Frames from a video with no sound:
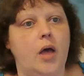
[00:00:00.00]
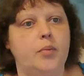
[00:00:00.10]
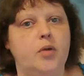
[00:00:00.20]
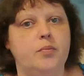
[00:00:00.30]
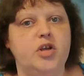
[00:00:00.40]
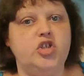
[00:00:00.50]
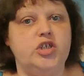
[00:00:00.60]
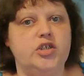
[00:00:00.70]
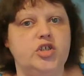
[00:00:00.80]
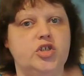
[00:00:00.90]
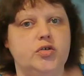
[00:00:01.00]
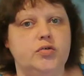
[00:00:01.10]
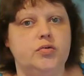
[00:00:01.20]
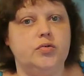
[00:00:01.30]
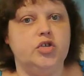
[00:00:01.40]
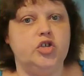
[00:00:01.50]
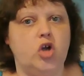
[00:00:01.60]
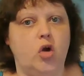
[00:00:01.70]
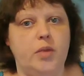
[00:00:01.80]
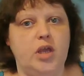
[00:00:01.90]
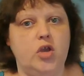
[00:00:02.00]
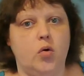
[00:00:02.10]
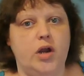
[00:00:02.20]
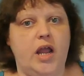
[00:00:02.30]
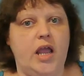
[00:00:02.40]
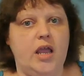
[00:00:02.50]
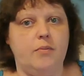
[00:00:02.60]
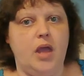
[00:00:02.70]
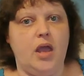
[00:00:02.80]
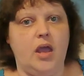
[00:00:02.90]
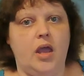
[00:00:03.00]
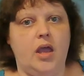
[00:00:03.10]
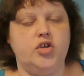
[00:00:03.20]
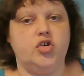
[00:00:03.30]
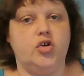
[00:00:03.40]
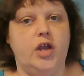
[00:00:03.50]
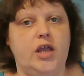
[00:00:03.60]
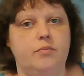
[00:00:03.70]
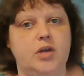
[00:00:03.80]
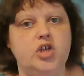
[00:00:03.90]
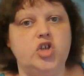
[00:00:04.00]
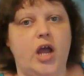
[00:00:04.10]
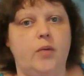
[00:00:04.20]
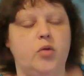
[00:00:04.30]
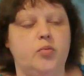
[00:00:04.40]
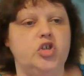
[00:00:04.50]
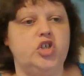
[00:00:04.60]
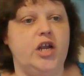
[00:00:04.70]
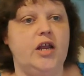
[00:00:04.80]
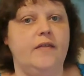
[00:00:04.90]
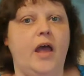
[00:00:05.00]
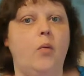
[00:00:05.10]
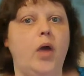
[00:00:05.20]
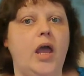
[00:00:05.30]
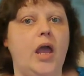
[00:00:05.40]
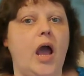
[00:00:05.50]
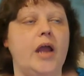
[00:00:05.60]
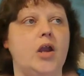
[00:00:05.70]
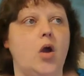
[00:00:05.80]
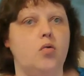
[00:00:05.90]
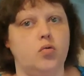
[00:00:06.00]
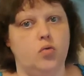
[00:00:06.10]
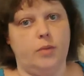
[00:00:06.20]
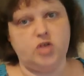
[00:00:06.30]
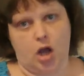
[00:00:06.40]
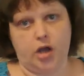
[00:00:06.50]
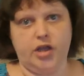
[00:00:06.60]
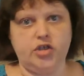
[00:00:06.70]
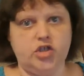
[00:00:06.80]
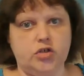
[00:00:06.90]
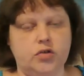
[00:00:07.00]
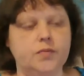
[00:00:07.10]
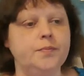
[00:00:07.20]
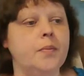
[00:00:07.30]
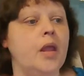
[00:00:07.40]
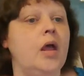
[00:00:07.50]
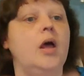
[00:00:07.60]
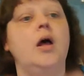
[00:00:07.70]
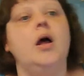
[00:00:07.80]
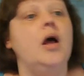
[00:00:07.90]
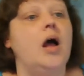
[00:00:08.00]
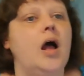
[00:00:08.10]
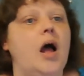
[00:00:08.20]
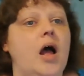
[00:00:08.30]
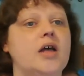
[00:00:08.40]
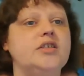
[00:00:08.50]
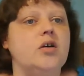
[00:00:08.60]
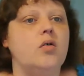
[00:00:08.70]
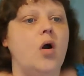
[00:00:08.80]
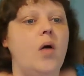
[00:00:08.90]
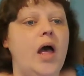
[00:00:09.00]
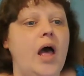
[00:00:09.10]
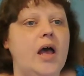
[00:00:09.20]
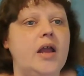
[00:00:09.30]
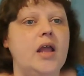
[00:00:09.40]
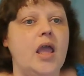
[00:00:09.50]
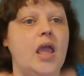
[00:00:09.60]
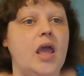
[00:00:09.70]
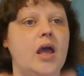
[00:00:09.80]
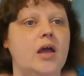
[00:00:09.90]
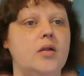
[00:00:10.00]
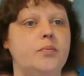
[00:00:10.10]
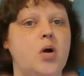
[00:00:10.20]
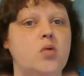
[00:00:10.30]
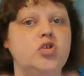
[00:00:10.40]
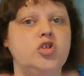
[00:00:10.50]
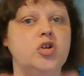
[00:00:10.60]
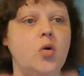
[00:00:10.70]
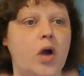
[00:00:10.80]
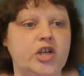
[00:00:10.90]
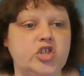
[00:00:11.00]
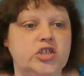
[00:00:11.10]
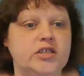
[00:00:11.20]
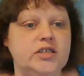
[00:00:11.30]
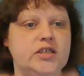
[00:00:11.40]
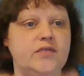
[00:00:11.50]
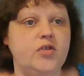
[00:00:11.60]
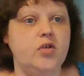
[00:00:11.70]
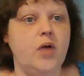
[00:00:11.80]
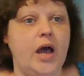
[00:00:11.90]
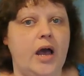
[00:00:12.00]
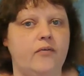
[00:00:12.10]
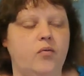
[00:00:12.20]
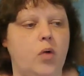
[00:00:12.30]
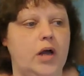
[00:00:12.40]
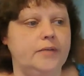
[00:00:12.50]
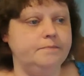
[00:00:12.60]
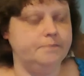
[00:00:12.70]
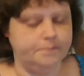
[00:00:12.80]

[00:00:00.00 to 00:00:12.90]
permission to show me your name and your image, I would appreciate it. That way I know who I'm talking to. So go ahead and post your questions if you have one,